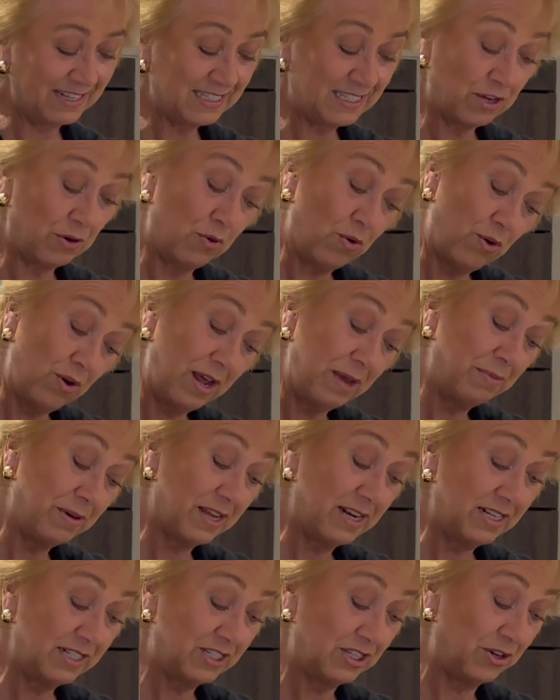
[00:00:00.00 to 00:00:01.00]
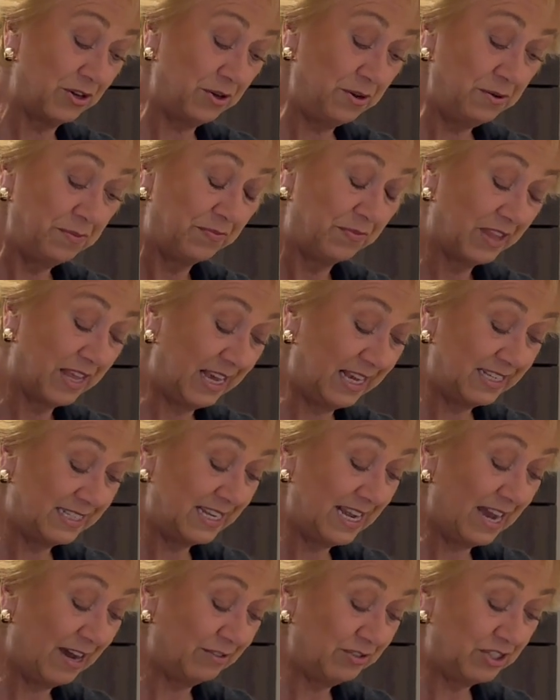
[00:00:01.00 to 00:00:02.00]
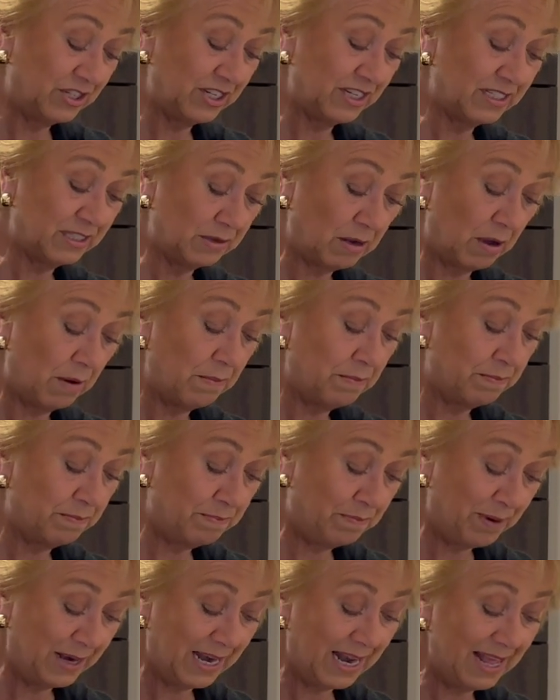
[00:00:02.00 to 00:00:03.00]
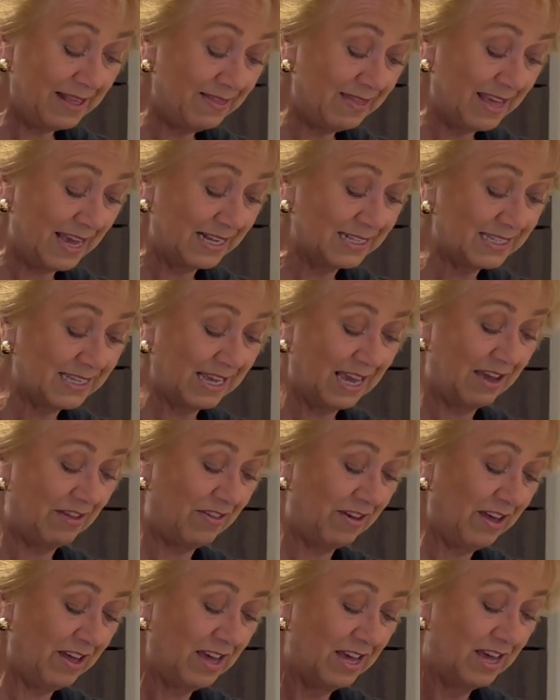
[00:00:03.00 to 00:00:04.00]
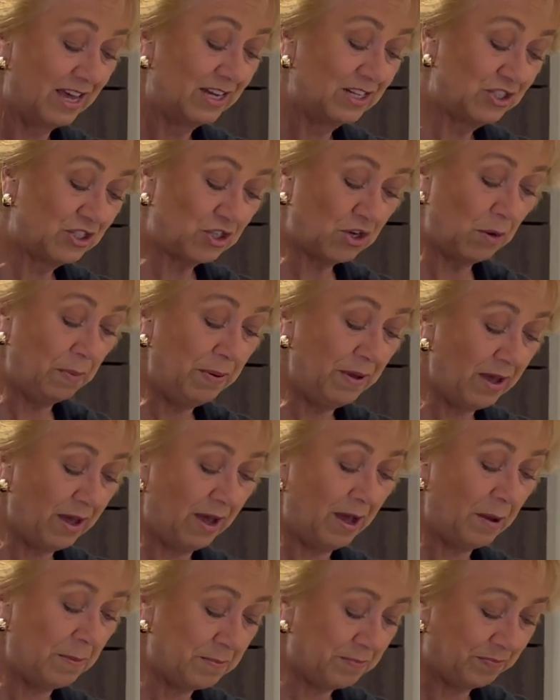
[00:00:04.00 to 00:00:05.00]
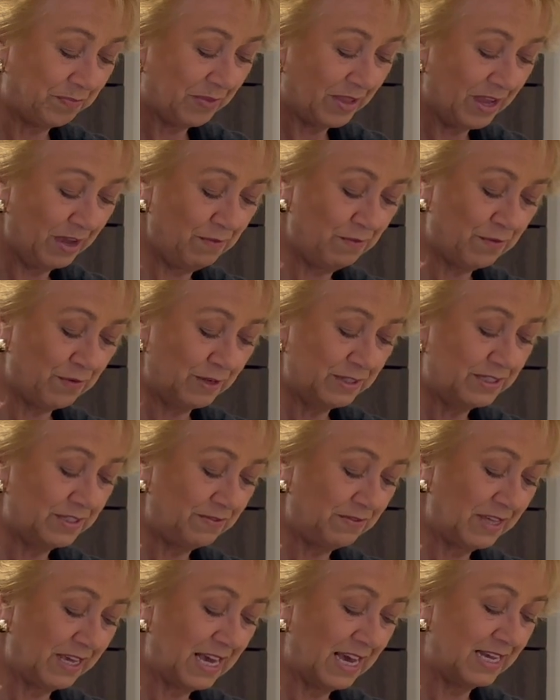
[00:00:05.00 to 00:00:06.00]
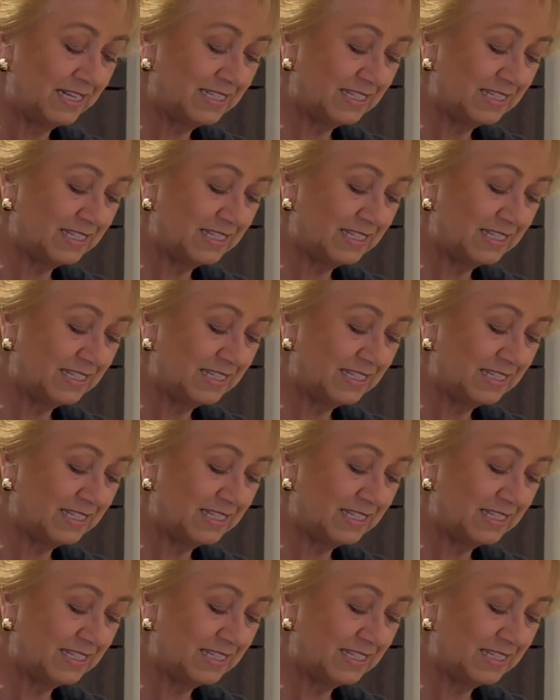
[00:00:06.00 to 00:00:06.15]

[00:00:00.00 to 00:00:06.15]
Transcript: So all I'm going to do is now just blend that together, chop it up in front of the guests.